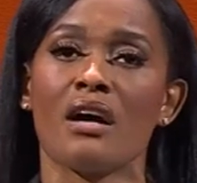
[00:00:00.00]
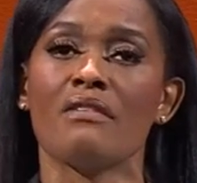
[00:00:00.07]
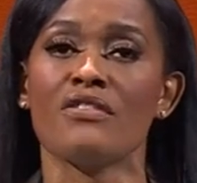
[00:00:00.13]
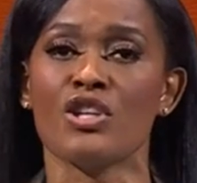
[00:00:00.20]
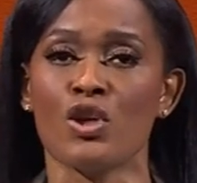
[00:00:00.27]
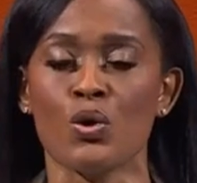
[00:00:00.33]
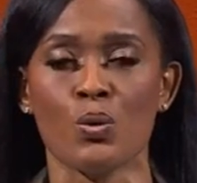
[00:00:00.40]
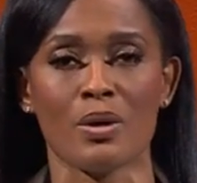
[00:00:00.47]

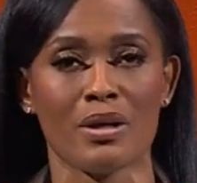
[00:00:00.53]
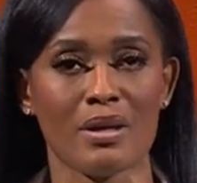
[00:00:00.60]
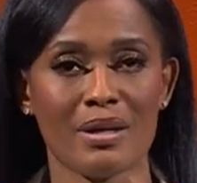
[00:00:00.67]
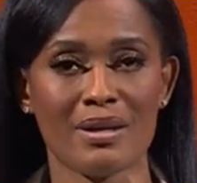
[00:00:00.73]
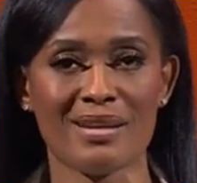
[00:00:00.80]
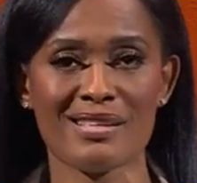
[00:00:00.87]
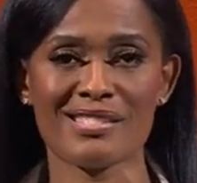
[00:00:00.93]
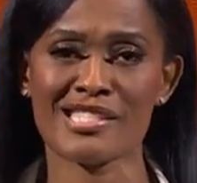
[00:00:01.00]
of you.
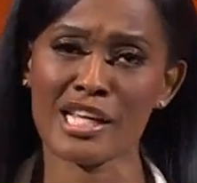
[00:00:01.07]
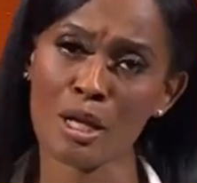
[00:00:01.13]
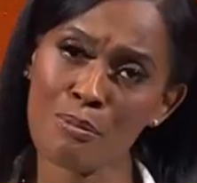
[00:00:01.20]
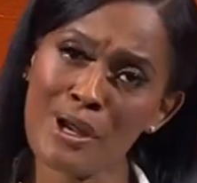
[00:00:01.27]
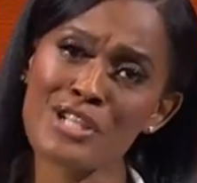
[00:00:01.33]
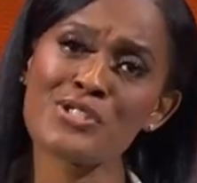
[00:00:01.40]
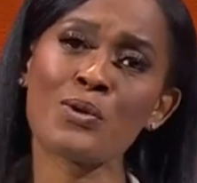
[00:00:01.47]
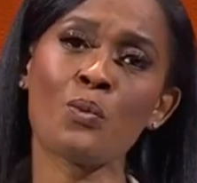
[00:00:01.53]

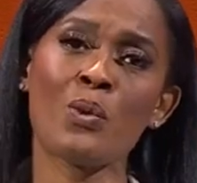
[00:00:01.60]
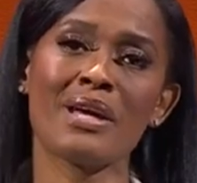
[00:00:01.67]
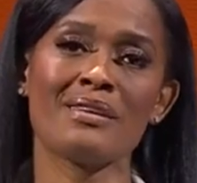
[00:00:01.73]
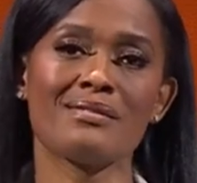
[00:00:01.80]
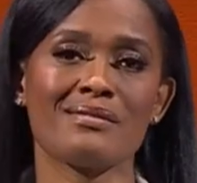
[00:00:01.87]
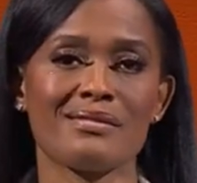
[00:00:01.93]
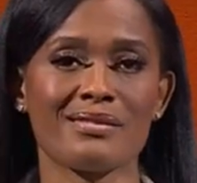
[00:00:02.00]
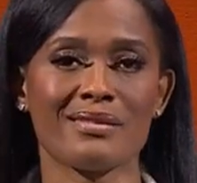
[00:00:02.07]
Celebrate your
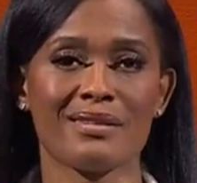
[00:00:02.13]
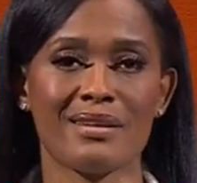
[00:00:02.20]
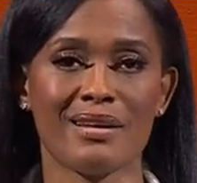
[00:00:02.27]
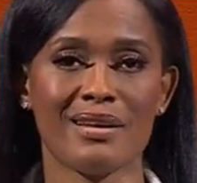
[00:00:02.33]
wins.